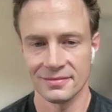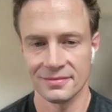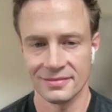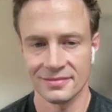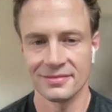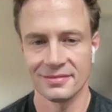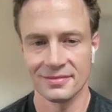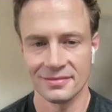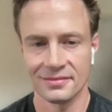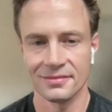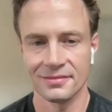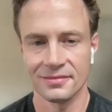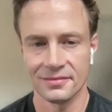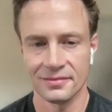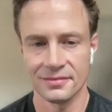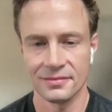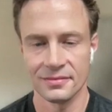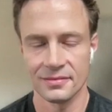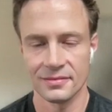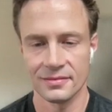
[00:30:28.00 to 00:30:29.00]

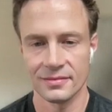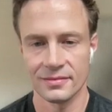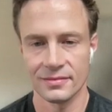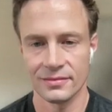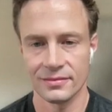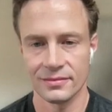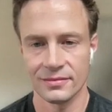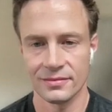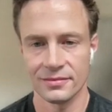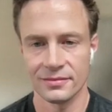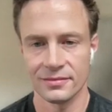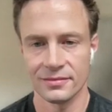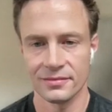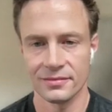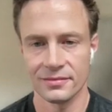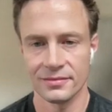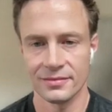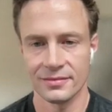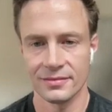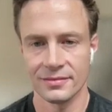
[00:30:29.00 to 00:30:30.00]

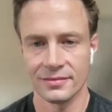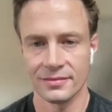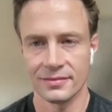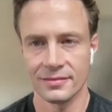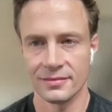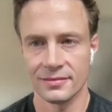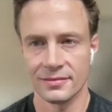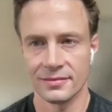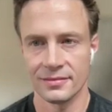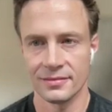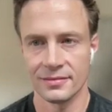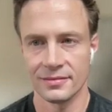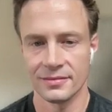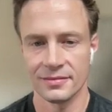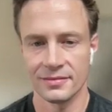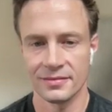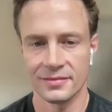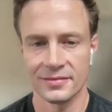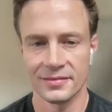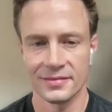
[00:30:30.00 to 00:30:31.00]

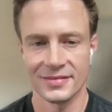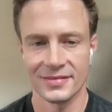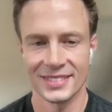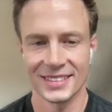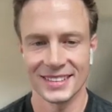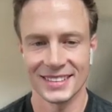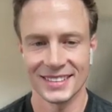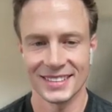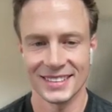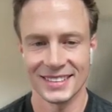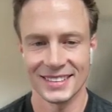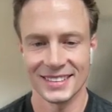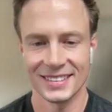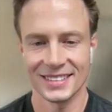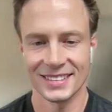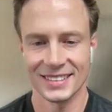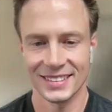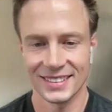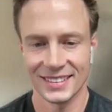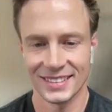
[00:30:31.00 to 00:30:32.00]

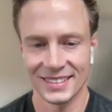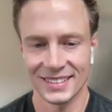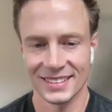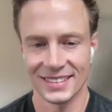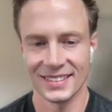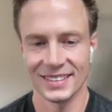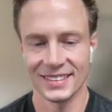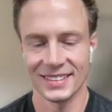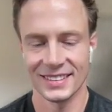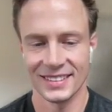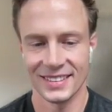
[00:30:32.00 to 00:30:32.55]
[no speech]